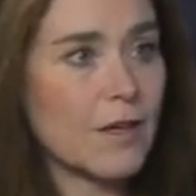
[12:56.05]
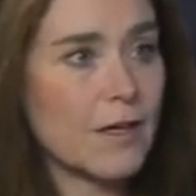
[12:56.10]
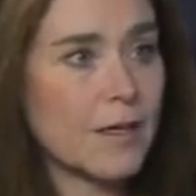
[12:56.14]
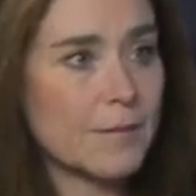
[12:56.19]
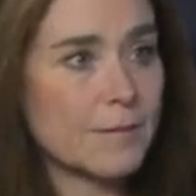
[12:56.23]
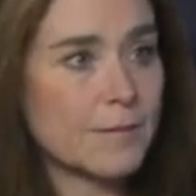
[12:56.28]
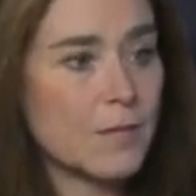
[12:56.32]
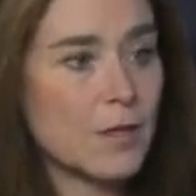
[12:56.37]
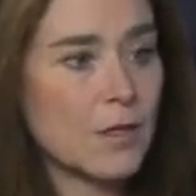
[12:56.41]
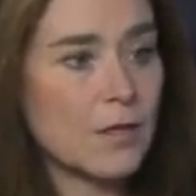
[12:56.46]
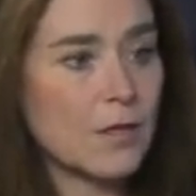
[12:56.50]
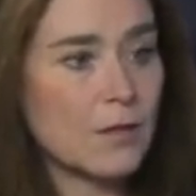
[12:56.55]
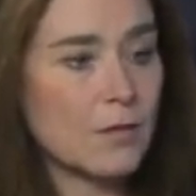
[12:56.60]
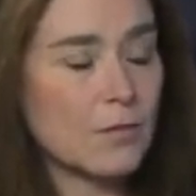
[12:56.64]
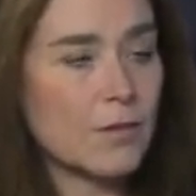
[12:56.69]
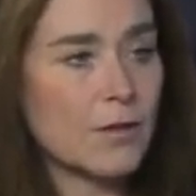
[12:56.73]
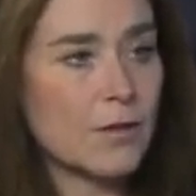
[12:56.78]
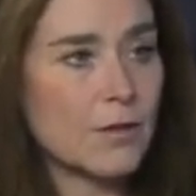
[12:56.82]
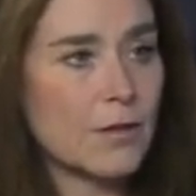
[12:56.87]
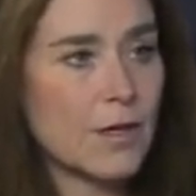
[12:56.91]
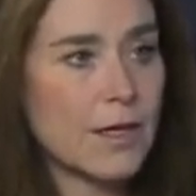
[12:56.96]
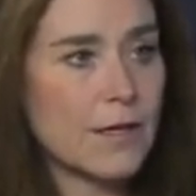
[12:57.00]
You know,
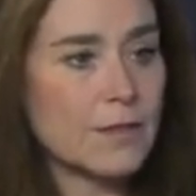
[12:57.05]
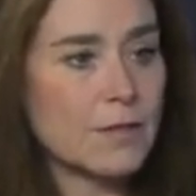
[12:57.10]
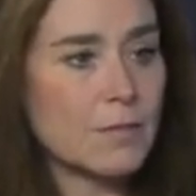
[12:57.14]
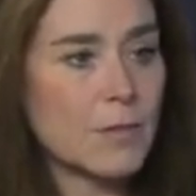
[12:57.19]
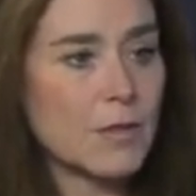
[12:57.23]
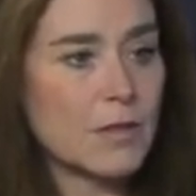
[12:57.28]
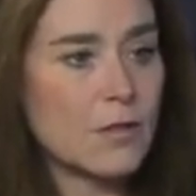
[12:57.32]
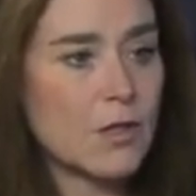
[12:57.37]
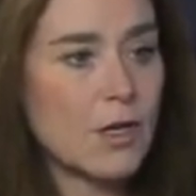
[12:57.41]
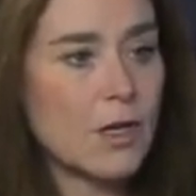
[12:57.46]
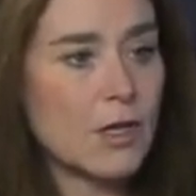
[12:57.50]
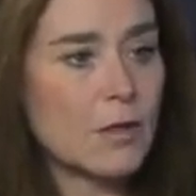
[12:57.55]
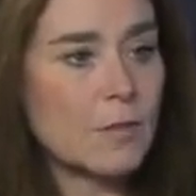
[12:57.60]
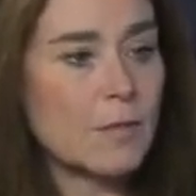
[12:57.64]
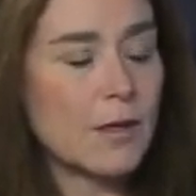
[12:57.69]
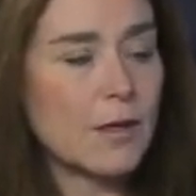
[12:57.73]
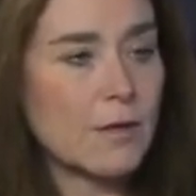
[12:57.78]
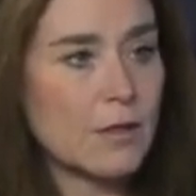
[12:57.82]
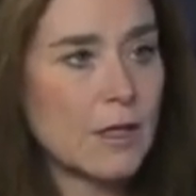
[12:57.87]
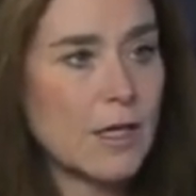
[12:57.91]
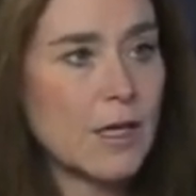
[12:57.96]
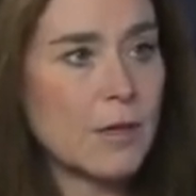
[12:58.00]
there has been talk
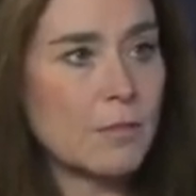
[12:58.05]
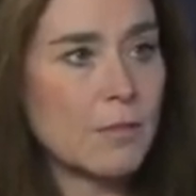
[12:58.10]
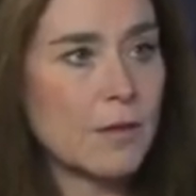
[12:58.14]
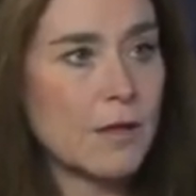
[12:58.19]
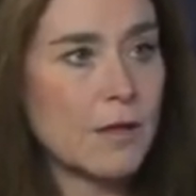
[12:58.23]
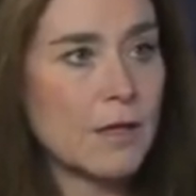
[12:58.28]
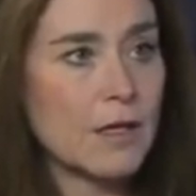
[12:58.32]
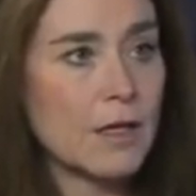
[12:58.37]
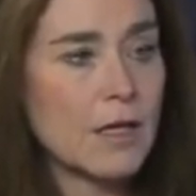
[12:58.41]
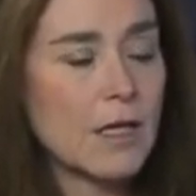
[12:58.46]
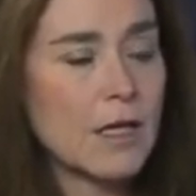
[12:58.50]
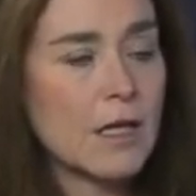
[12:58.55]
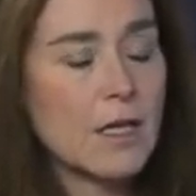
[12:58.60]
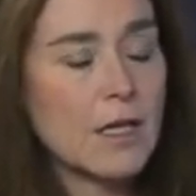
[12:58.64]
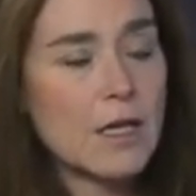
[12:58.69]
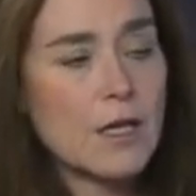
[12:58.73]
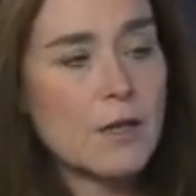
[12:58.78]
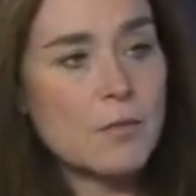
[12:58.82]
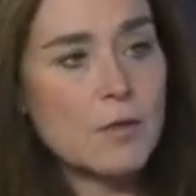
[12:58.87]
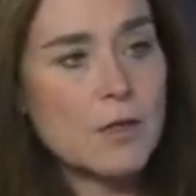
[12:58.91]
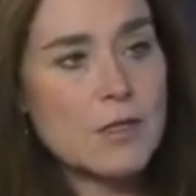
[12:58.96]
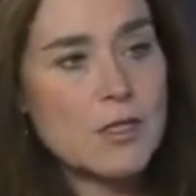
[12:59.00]
about keeping
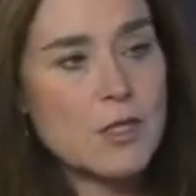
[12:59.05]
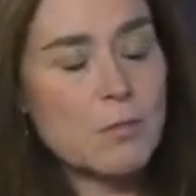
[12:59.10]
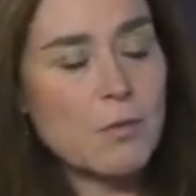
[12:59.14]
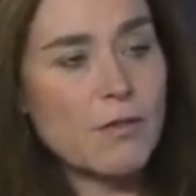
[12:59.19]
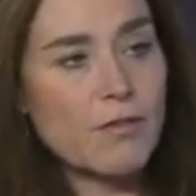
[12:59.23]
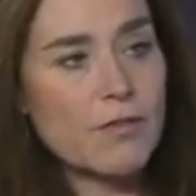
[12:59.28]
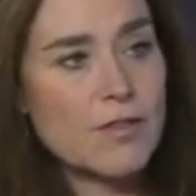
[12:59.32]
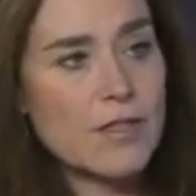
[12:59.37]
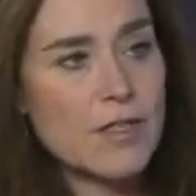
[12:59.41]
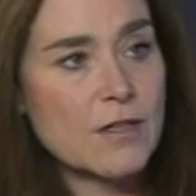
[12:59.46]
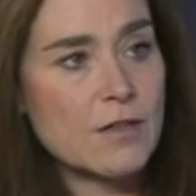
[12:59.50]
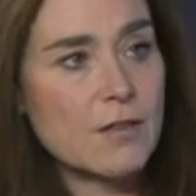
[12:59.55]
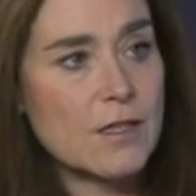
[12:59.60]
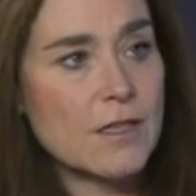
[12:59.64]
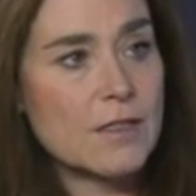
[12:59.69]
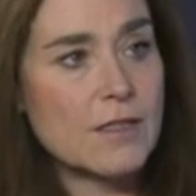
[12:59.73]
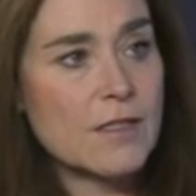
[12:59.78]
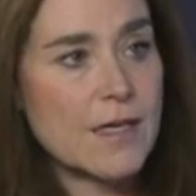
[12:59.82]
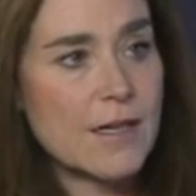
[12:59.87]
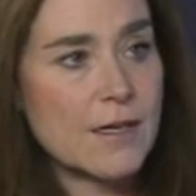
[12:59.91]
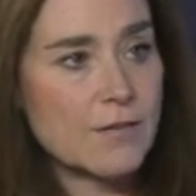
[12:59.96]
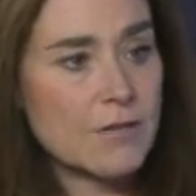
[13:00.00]
municipal
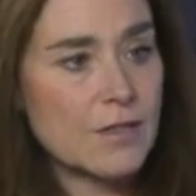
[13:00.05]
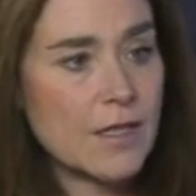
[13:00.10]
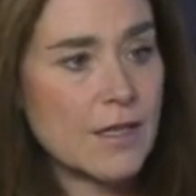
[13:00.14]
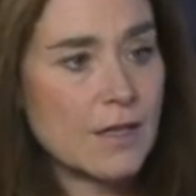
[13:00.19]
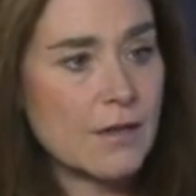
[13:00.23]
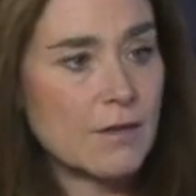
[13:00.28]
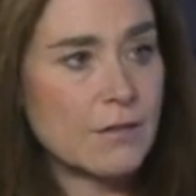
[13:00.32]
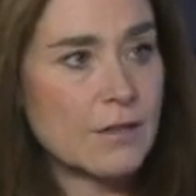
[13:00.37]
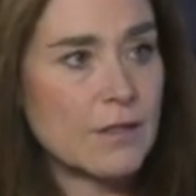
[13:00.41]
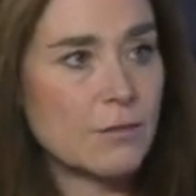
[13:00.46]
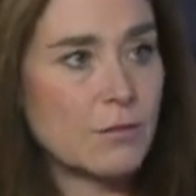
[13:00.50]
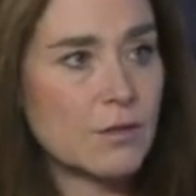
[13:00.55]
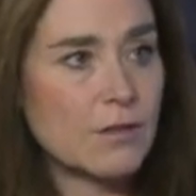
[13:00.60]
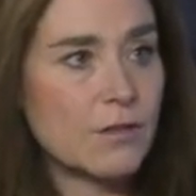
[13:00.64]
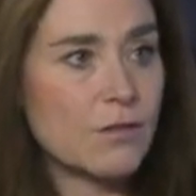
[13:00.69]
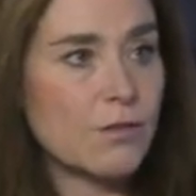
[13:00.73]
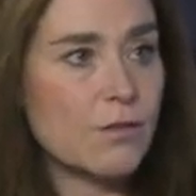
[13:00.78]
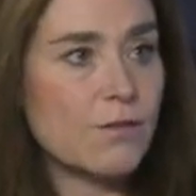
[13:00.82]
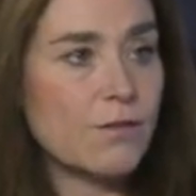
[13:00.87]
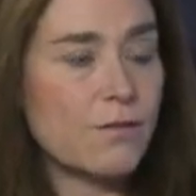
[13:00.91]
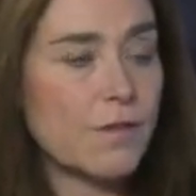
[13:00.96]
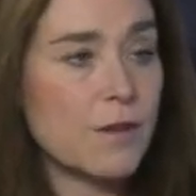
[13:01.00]
facilities downtown, and with the
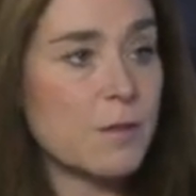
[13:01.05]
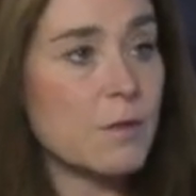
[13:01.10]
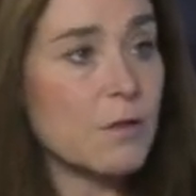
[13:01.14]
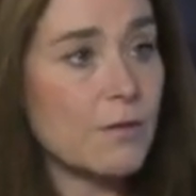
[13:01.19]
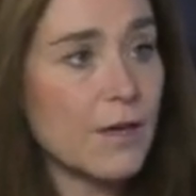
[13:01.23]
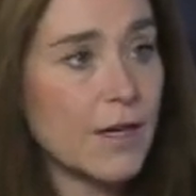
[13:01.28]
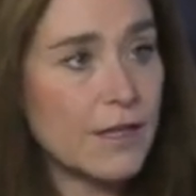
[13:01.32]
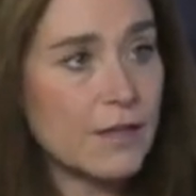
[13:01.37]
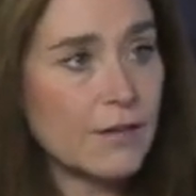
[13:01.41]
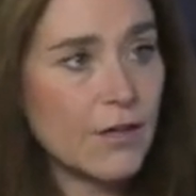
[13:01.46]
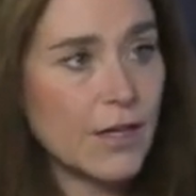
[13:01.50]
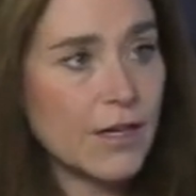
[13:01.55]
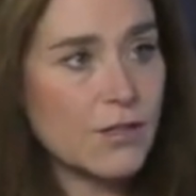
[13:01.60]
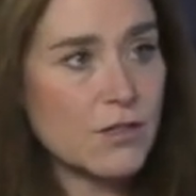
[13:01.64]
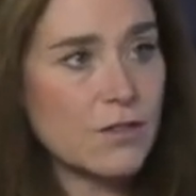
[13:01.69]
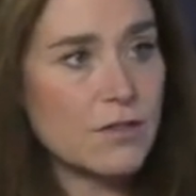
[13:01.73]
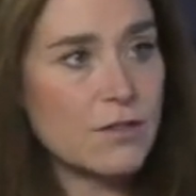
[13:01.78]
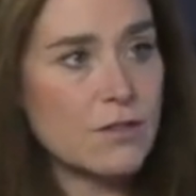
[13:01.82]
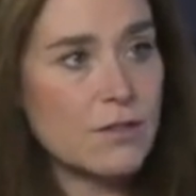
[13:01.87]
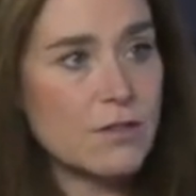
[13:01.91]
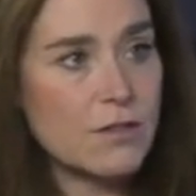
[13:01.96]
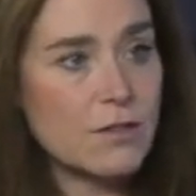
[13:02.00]
new FEMA
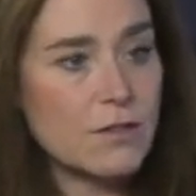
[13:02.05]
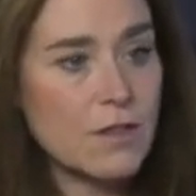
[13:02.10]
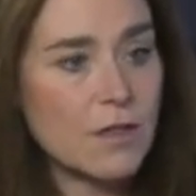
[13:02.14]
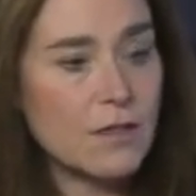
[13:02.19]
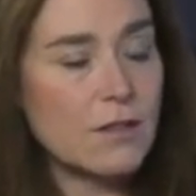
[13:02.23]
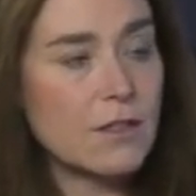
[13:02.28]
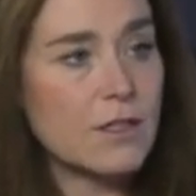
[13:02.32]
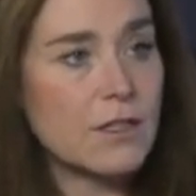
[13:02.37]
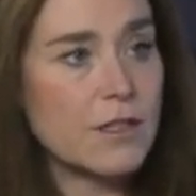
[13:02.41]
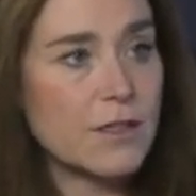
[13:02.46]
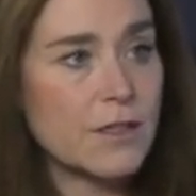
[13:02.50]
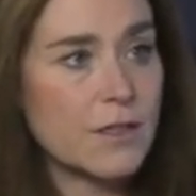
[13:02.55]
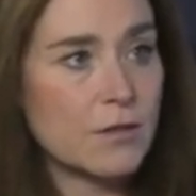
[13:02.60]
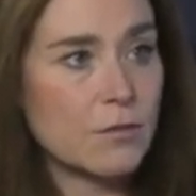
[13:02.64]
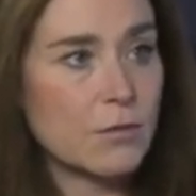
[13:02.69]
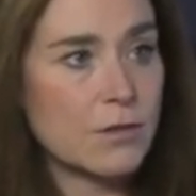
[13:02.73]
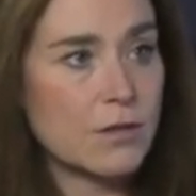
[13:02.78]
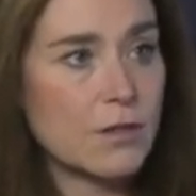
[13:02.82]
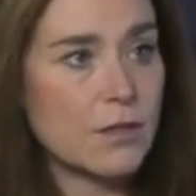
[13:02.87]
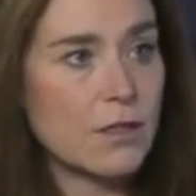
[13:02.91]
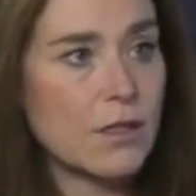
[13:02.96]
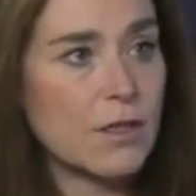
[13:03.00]
regulations, it's unclear
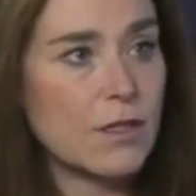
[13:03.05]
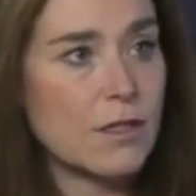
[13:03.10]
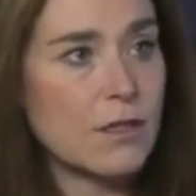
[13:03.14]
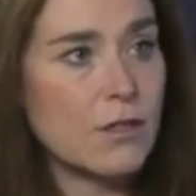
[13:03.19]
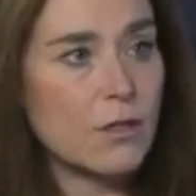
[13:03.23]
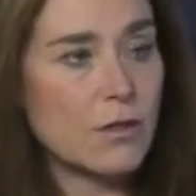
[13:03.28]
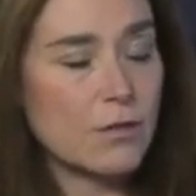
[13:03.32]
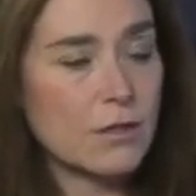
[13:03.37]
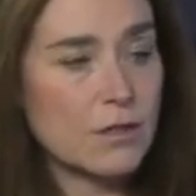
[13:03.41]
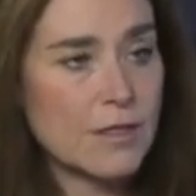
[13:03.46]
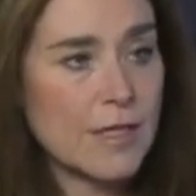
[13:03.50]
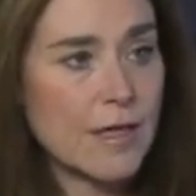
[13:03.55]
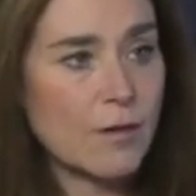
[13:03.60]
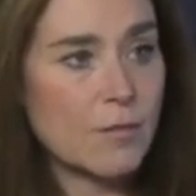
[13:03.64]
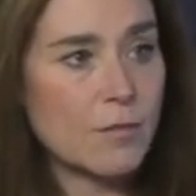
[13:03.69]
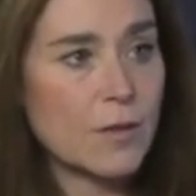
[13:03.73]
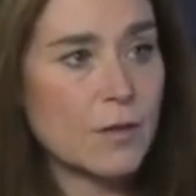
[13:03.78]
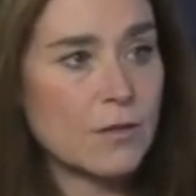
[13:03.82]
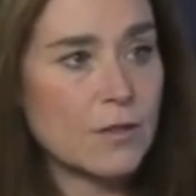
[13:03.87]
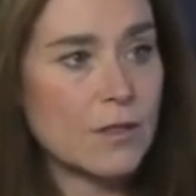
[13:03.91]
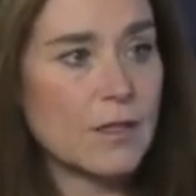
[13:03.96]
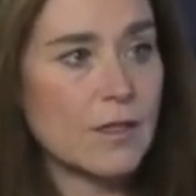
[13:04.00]
what the current town
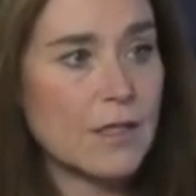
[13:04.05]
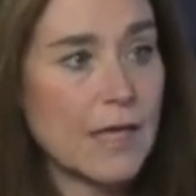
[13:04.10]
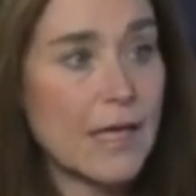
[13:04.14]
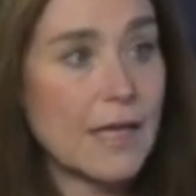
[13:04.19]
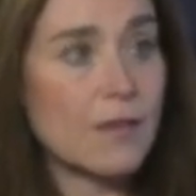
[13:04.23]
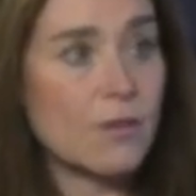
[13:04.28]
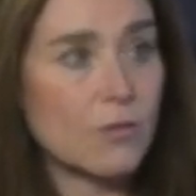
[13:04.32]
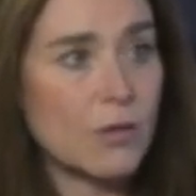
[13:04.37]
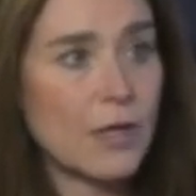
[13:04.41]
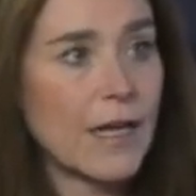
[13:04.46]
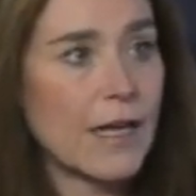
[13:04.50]
building can or